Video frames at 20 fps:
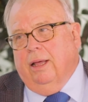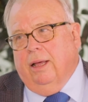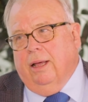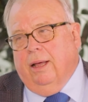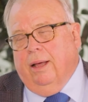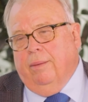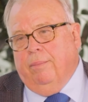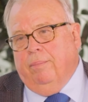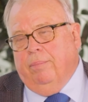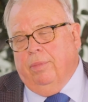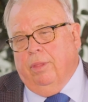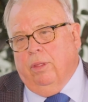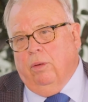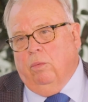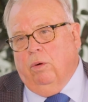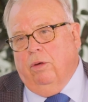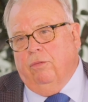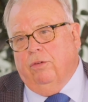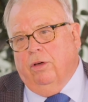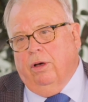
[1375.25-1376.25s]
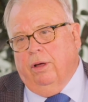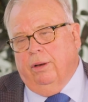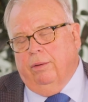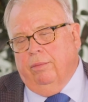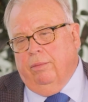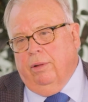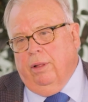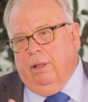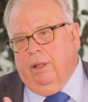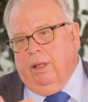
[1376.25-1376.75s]
Um, we've got
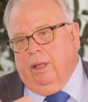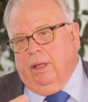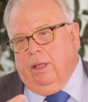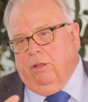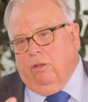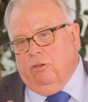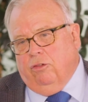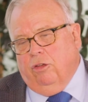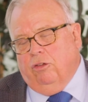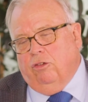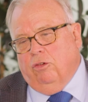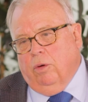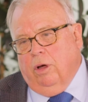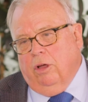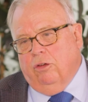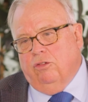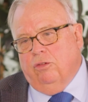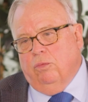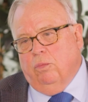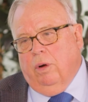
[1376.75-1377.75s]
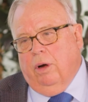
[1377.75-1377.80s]
a situation